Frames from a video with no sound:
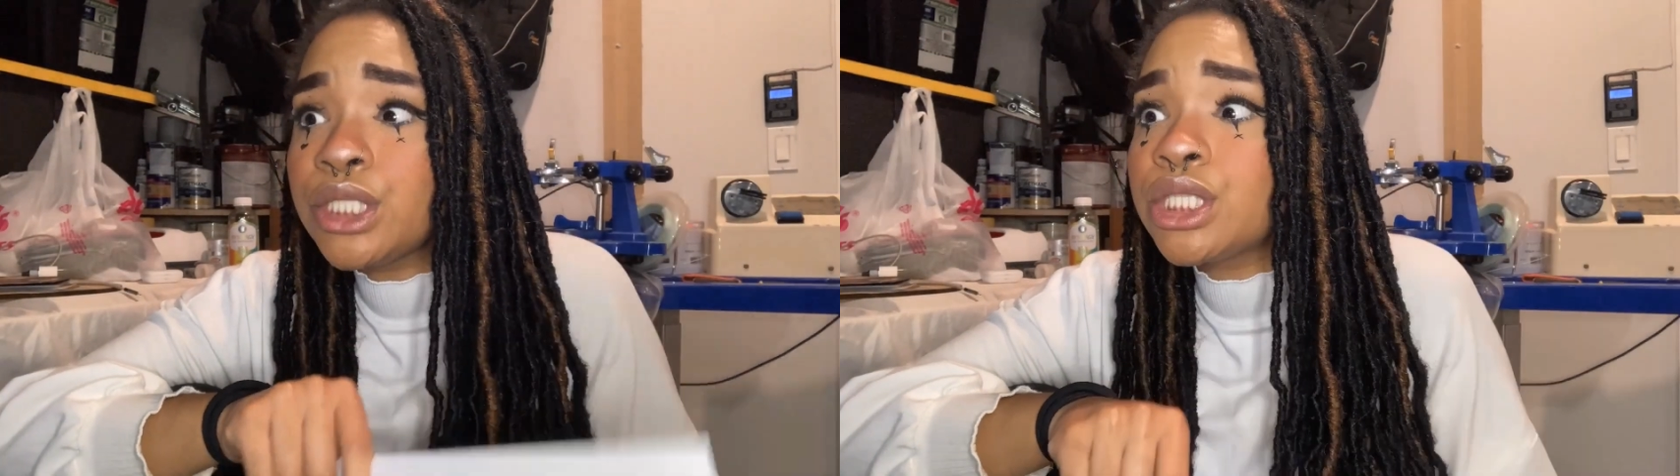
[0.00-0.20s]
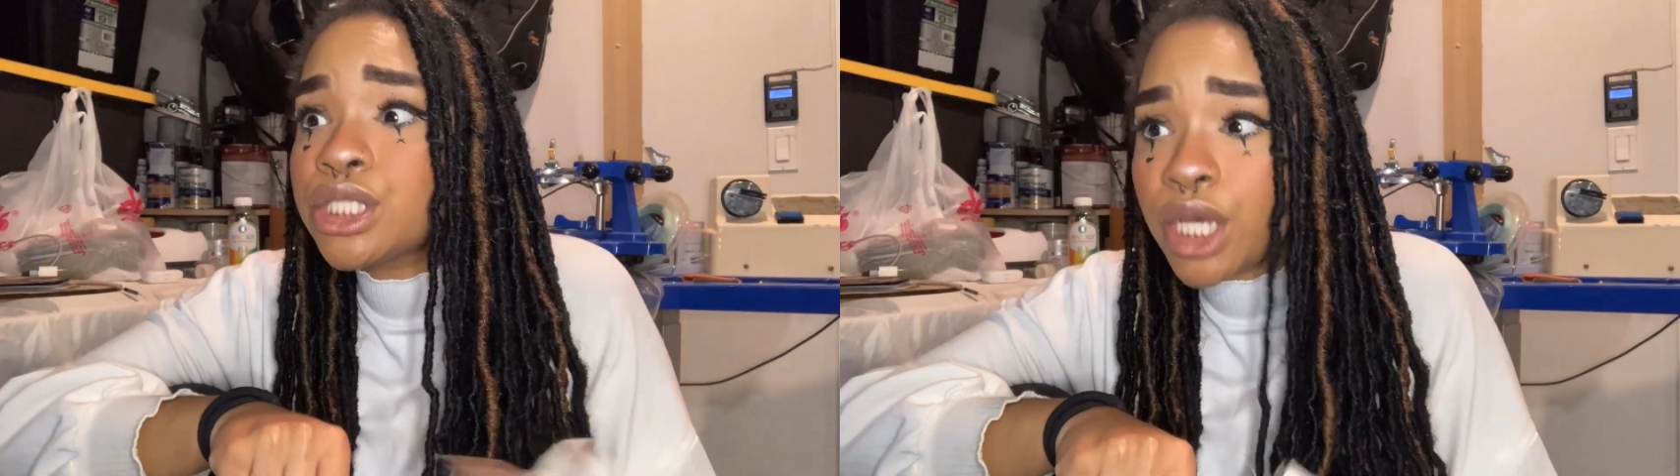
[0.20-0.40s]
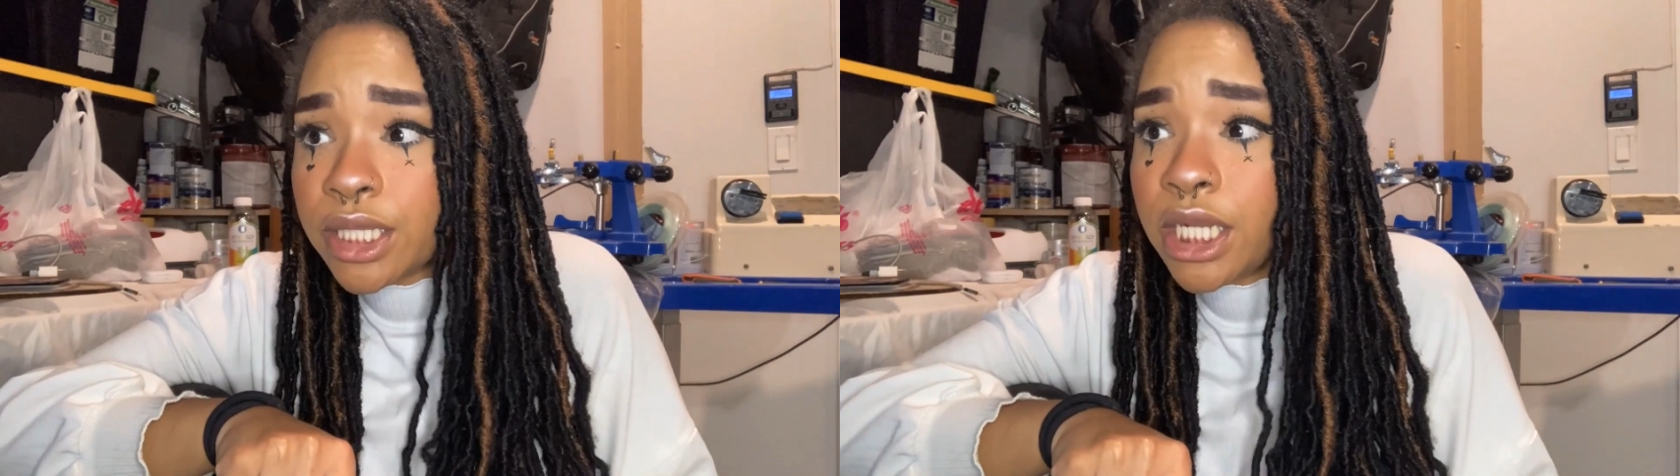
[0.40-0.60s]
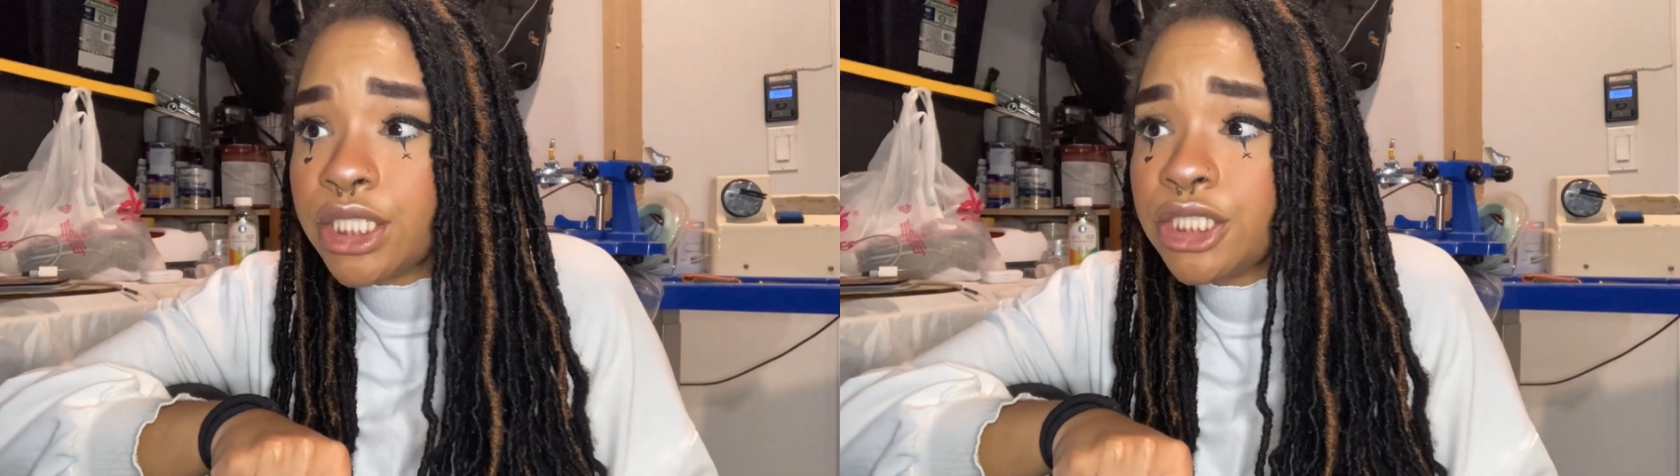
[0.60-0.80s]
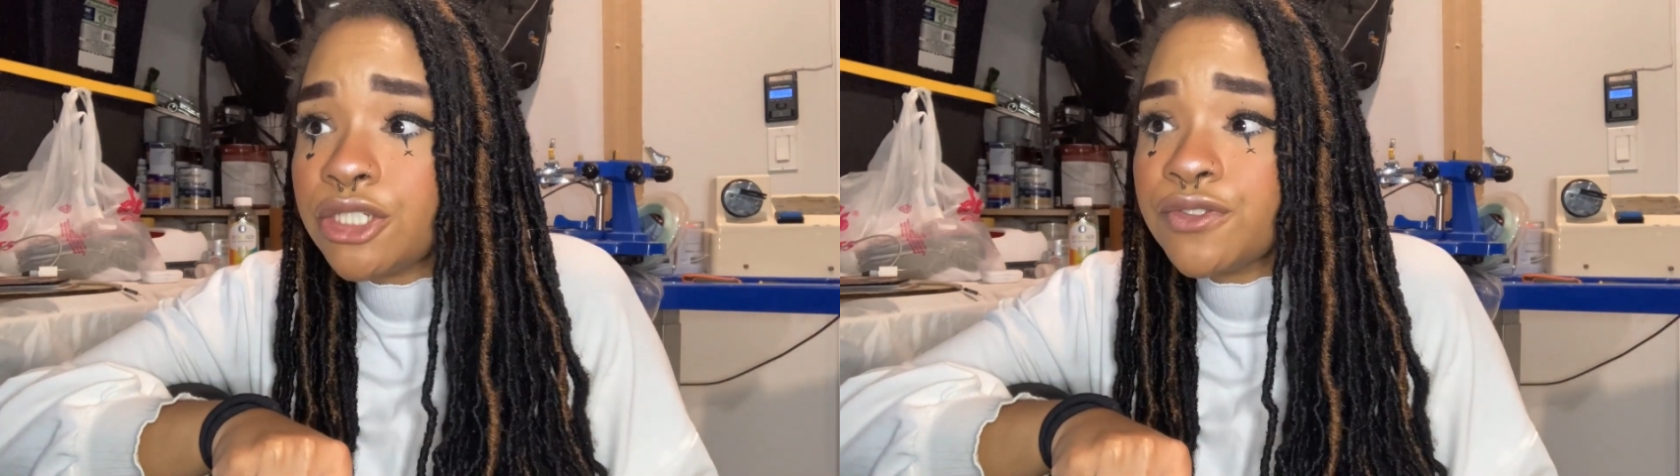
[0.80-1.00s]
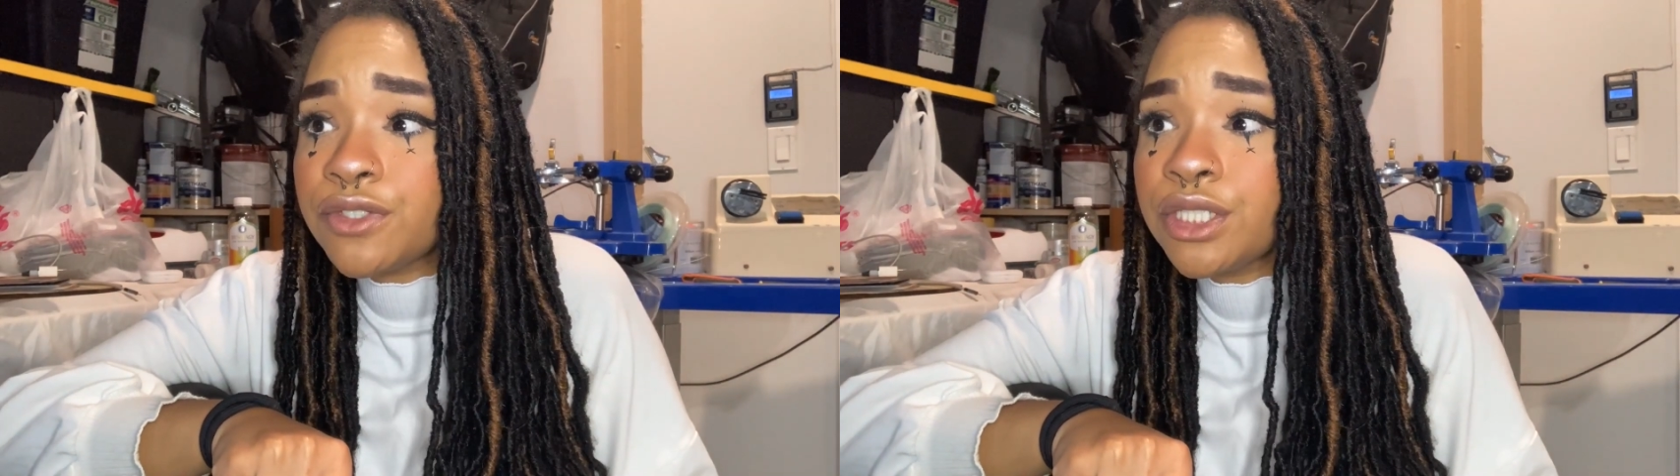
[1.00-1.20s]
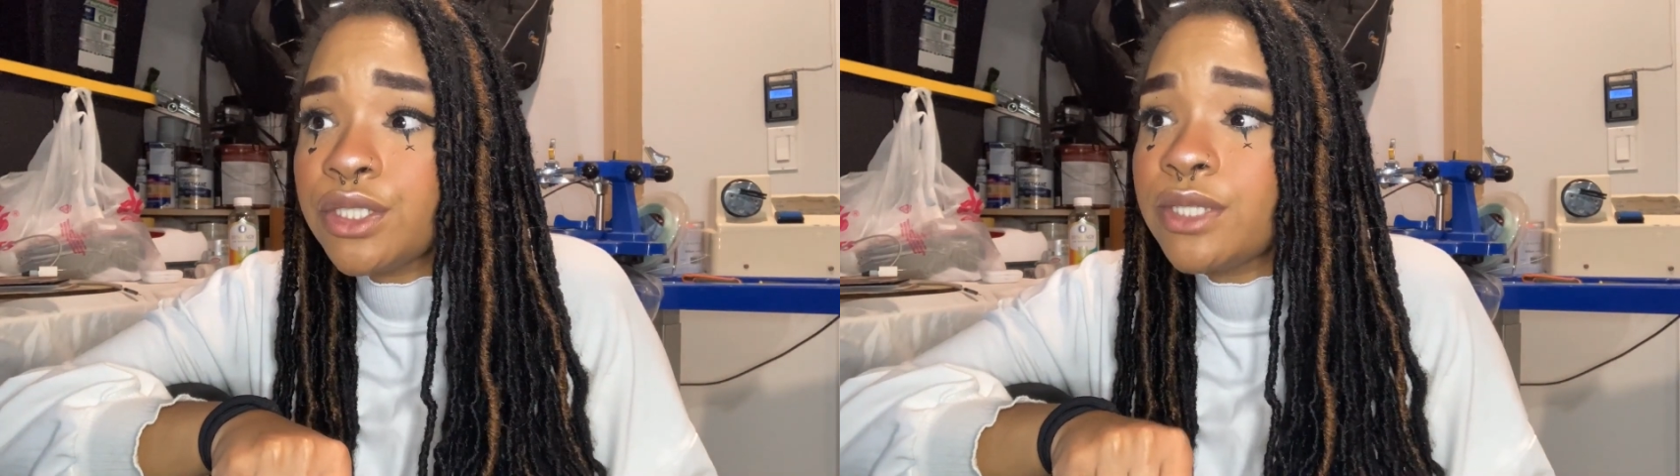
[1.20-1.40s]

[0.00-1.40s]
the song that I channeled for you